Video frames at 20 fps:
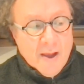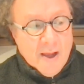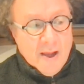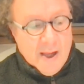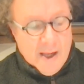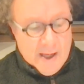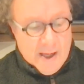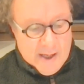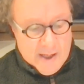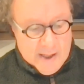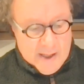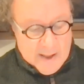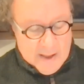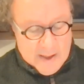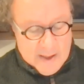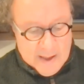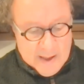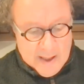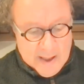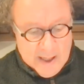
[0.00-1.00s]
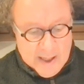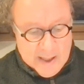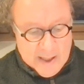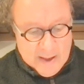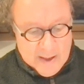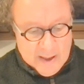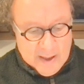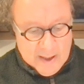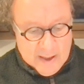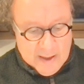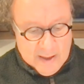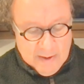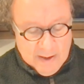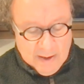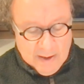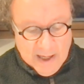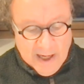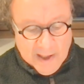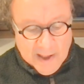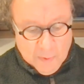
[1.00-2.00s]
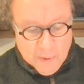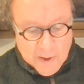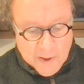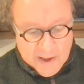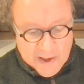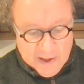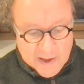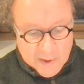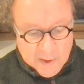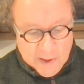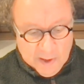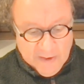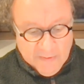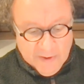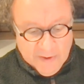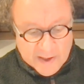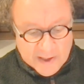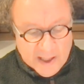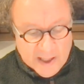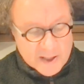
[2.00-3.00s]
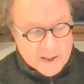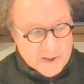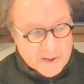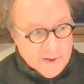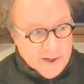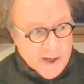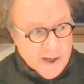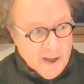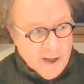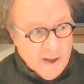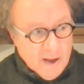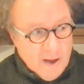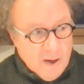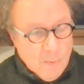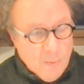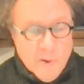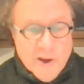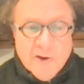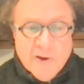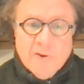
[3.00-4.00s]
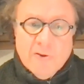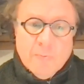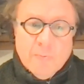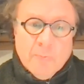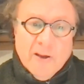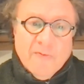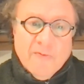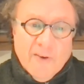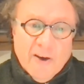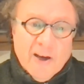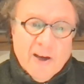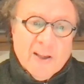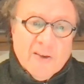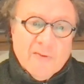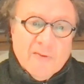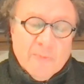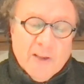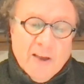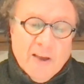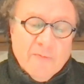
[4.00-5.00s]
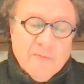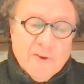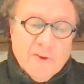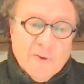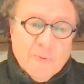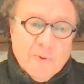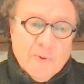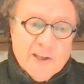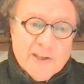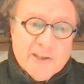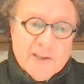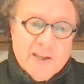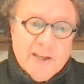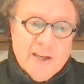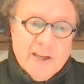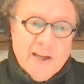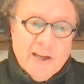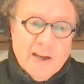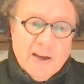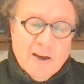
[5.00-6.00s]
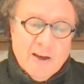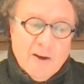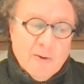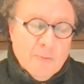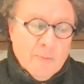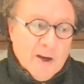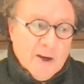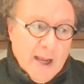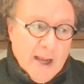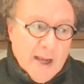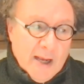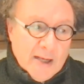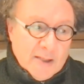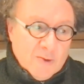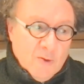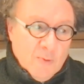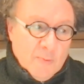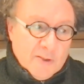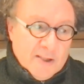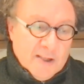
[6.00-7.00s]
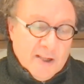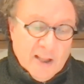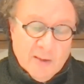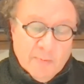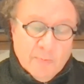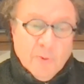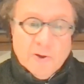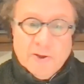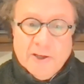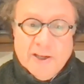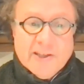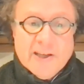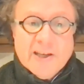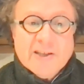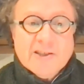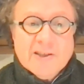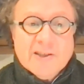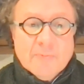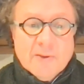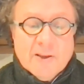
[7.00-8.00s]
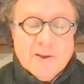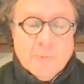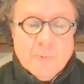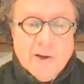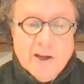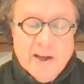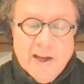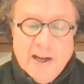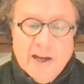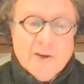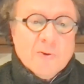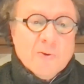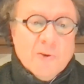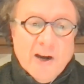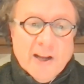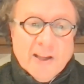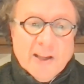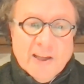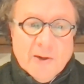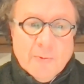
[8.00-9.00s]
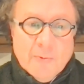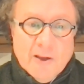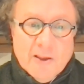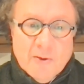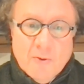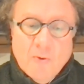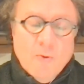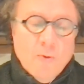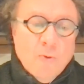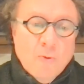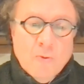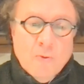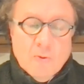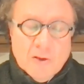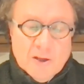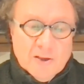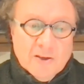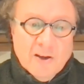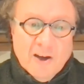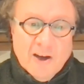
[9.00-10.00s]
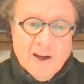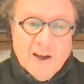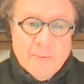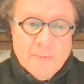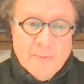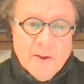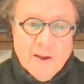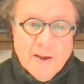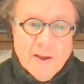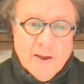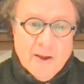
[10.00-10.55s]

And in the late 20th and 21st century, we couldn't be further from that view. We see microbiota as almost another body system that we're interacting with all the time